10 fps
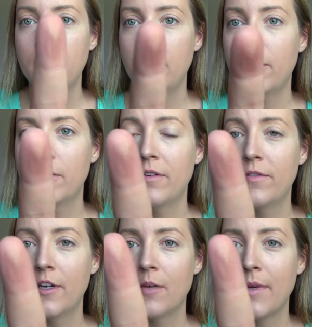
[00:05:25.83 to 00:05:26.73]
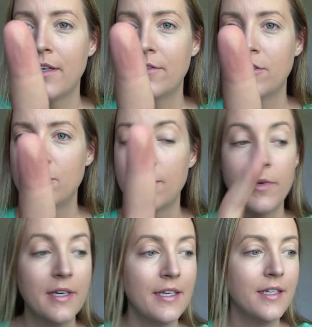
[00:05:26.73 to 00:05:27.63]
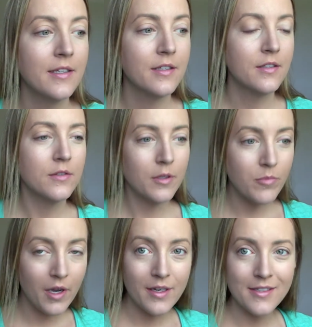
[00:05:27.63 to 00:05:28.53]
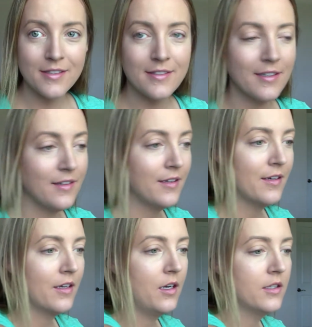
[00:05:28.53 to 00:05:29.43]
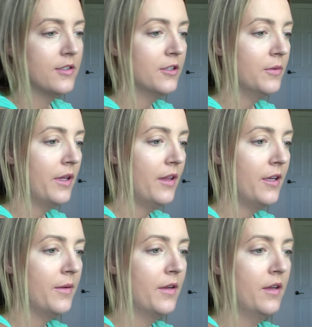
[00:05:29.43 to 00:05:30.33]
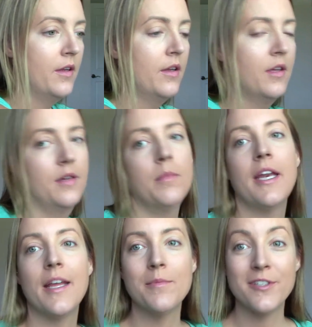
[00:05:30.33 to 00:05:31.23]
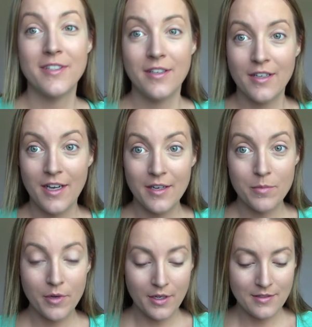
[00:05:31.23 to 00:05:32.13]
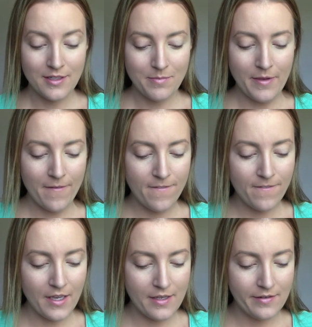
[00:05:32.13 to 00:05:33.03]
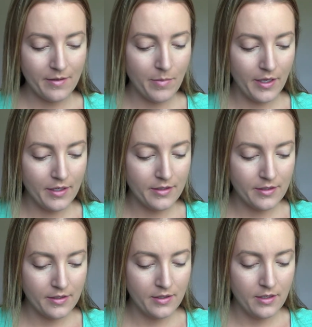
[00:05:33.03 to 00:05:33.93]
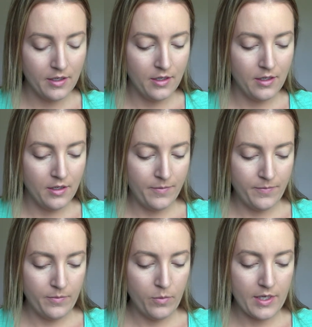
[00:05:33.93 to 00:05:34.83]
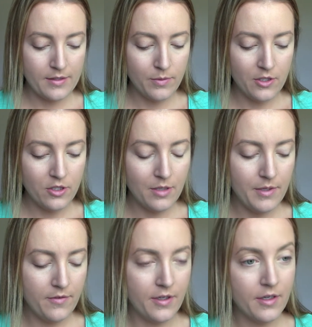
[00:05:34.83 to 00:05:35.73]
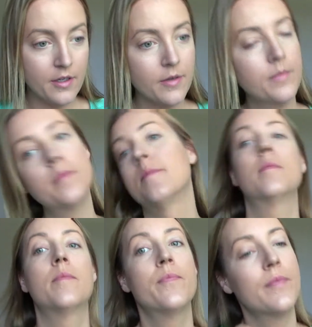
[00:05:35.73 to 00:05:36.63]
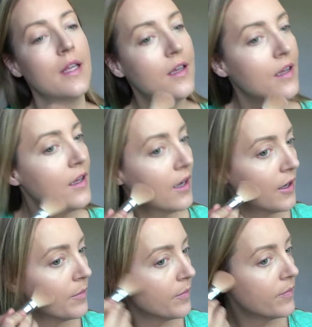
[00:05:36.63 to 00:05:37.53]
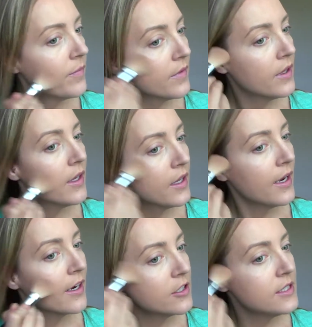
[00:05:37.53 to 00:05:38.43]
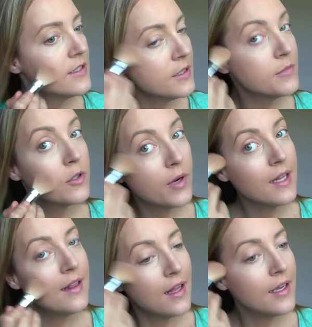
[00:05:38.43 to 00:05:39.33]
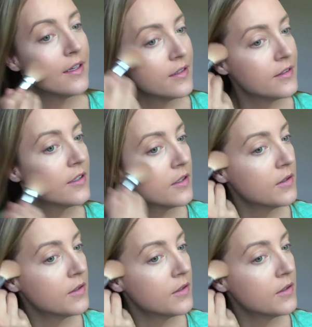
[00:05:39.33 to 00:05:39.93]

you know, a fair amount of shimmer in it, so I'm not necessarily gonna contour with it. But I am just gonna kind of bronze up my face a bit. When I swatch it on my finger, um, it actually seems quite light, so